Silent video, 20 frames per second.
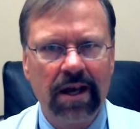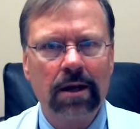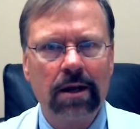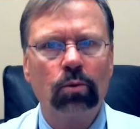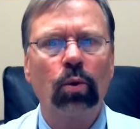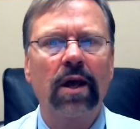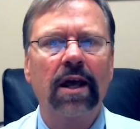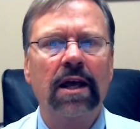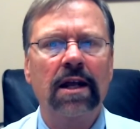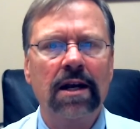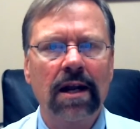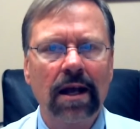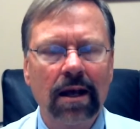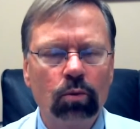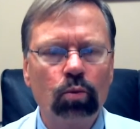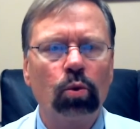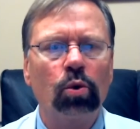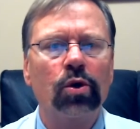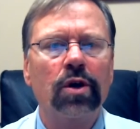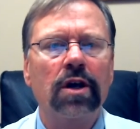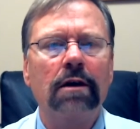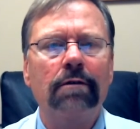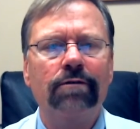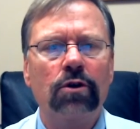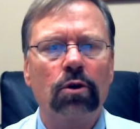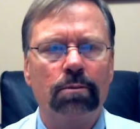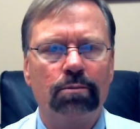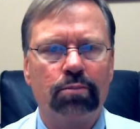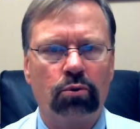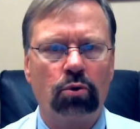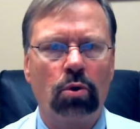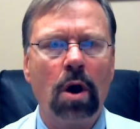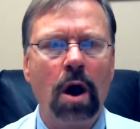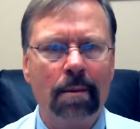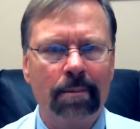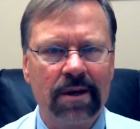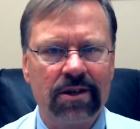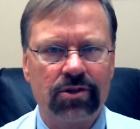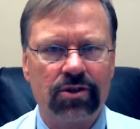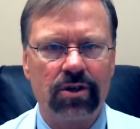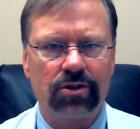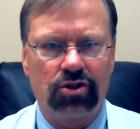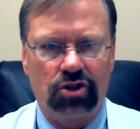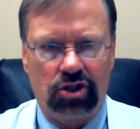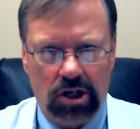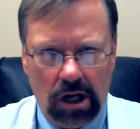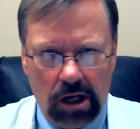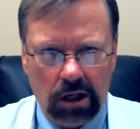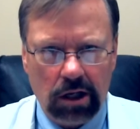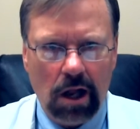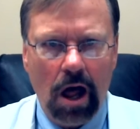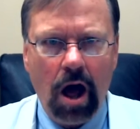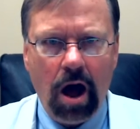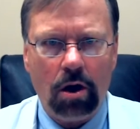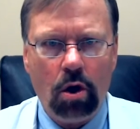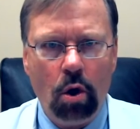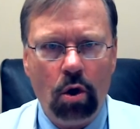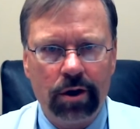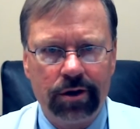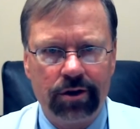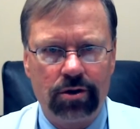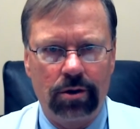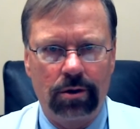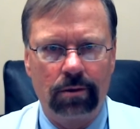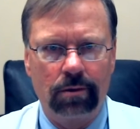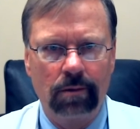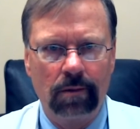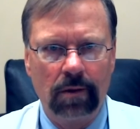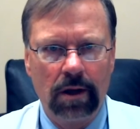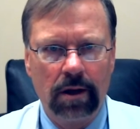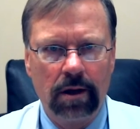and it will give you promises to lock onto